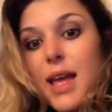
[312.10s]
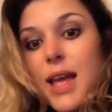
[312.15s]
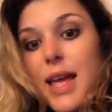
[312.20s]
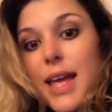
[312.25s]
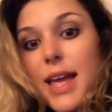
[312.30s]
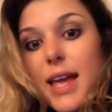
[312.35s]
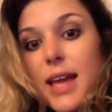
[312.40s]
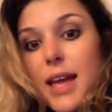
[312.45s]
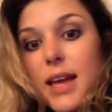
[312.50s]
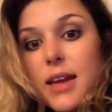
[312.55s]

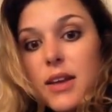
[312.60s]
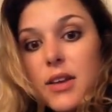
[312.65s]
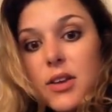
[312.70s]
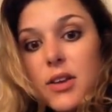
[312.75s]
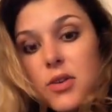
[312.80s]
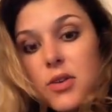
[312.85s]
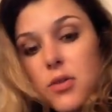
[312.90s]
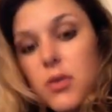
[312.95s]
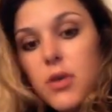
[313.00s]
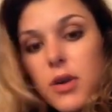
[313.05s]
and
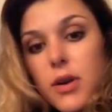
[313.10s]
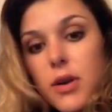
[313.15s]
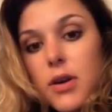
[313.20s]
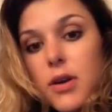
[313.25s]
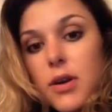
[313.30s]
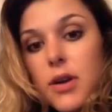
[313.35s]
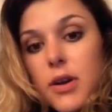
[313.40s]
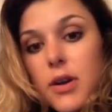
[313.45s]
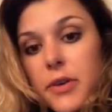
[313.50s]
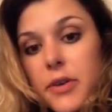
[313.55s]

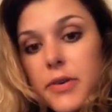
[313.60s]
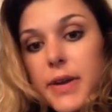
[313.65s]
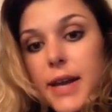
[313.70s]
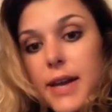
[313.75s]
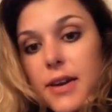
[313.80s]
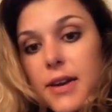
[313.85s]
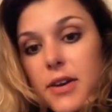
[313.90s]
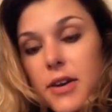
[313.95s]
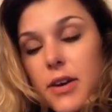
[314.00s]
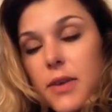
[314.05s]
you're a
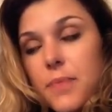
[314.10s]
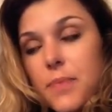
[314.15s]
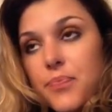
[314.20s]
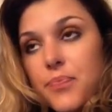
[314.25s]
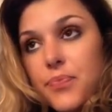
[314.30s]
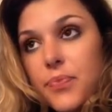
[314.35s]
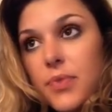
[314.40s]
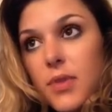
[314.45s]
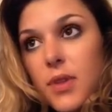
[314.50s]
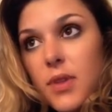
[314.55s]
creator,
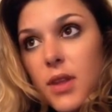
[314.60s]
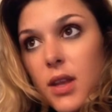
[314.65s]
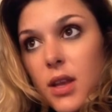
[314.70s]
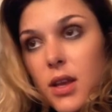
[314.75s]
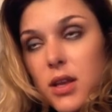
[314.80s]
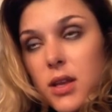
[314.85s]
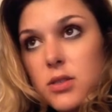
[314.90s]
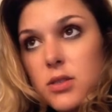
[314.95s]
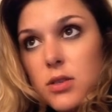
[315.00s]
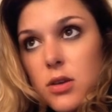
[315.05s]

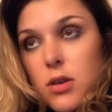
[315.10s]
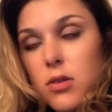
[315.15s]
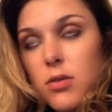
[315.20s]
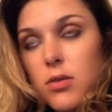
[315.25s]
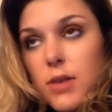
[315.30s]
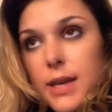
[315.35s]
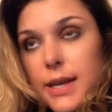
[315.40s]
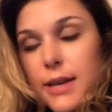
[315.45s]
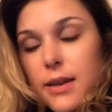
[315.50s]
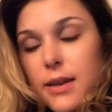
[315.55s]
so
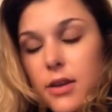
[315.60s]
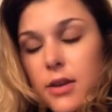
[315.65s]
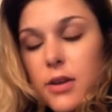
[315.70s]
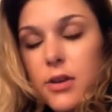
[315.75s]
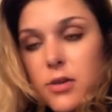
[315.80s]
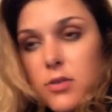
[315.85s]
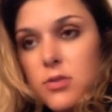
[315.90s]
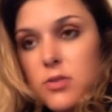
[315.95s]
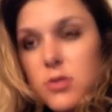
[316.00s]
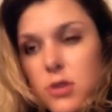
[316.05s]
like a
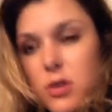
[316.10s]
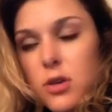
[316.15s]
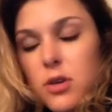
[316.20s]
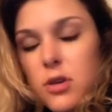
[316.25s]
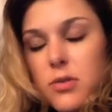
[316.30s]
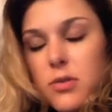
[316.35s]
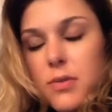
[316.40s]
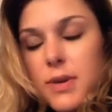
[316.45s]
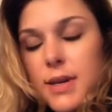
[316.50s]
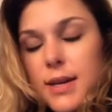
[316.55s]

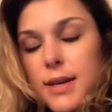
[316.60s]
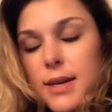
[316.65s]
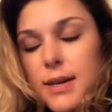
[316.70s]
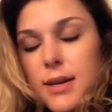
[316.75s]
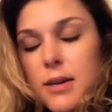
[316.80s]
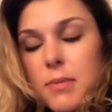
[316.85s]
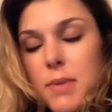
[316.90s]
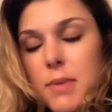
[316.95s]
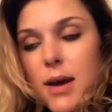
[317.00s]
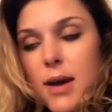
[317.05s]
user with
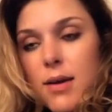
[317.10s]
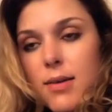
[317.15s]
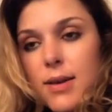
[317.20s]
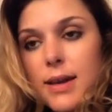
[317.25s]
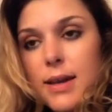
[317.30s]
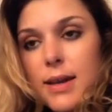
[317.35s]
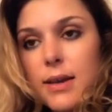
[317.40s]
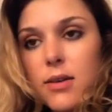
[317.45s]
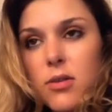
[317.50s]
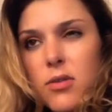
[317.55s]
about
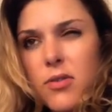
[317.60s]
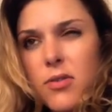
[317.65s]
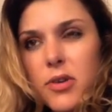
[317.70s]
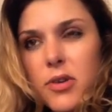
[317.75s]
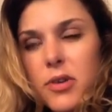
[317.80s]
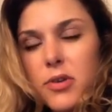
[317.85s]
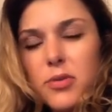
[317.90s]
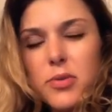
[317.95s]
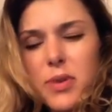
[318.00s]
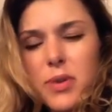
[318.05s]
like
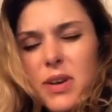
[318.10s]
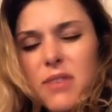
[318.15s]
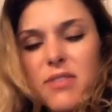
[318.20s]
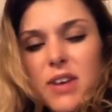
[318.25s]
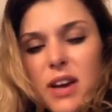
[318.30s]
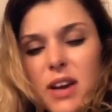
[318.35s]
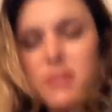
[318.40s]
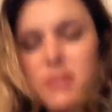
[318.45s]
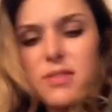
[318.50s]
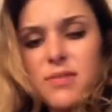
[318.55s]
over
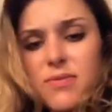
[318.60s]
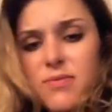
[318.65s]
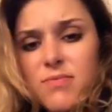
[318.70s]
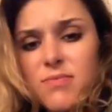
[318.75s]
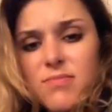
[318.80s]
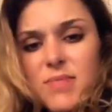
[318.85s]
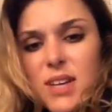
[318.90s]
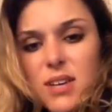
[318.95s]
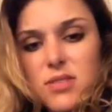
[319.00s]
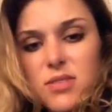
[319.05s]

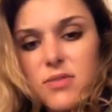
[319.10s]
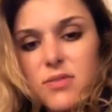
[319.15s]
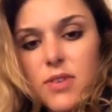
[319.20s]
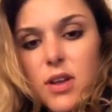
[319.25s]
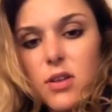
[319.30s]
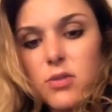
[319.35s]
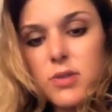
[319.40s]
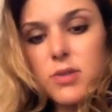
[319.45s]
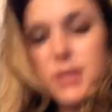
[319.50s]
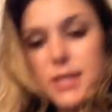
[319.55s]
25,000
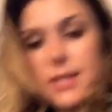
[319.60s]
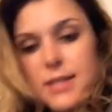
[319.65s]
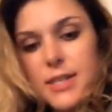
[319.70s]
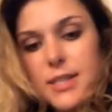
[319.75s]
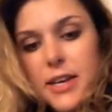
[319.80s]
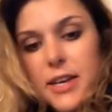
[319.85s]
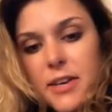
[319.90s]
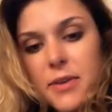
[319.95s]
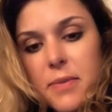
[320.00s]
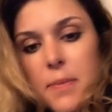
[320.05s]
followers, let's
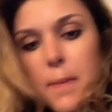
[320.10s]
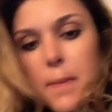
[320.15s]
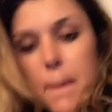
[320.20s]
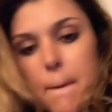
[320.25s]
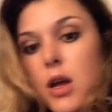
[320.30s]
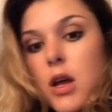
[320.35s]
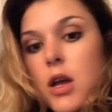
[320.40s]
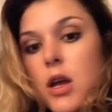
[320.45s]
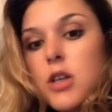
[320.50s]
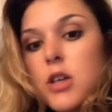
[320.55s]
say.
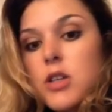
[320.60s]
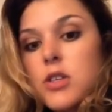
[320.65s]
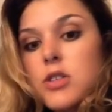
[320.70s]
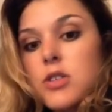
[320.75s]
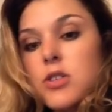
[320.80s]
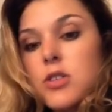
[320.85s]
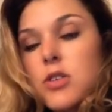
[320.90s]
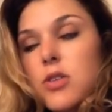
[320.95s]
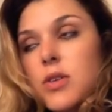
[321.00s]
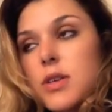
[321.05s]

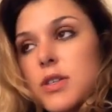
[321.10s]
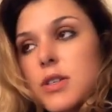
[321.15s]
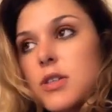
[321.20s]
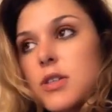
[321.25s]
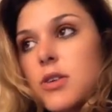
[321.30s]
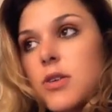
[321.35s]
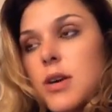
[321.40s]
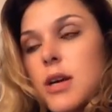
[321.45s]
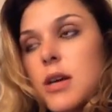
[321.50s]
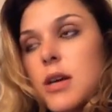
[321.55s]
So
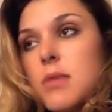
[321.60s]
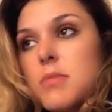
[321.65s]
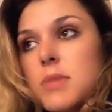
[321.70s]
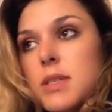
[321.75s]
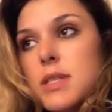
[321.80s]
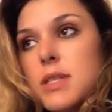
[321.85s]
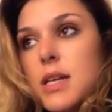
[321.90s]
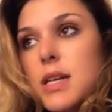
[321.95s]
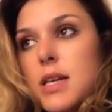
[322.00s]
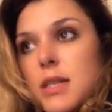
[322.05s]
Instagram
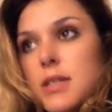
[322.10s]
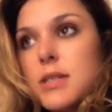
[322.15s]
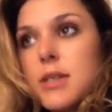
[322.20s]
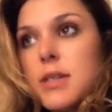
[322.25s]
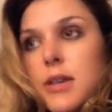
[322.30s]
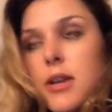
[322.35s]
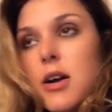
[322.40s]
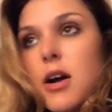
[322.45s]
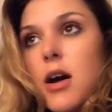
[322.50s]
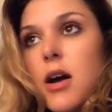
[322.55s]
says their
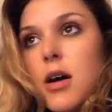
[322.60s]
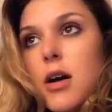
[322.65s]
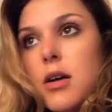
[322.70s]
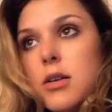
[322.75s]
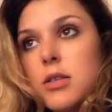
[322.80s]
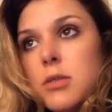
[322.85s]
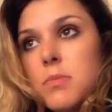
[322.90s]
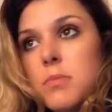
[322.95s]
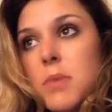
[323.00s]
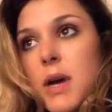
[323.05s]

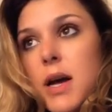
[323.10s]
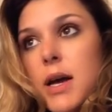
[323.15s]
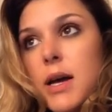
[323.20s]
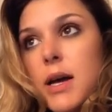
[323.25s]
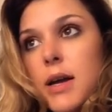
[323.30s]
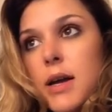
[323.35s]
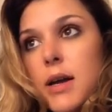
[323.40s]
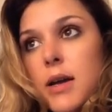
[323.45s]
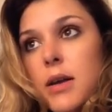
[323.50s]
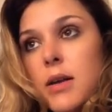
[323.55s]
cost
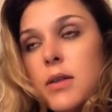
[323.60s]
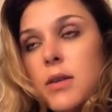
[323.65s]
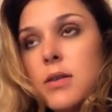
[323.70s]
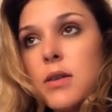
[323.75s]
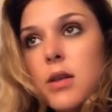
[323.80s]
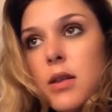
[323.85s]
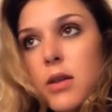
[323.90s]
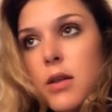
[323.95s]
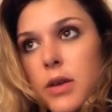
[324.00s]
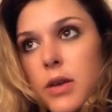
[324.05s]
by
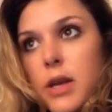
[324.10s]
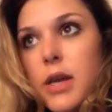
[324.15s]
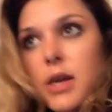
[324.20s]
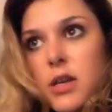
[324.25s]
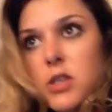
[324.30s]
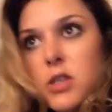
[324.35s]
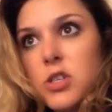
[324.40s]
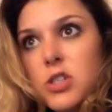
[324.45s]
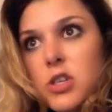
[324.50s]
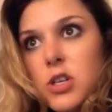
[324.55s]
the
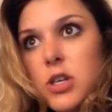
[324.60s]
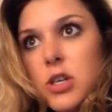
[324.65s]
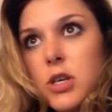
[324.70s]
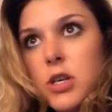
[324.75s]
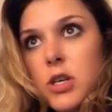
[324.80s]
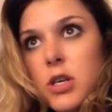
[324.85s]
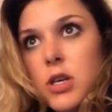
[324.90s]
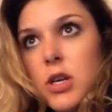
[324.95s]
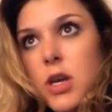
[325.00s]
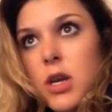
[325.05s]

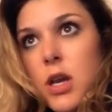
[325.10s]
location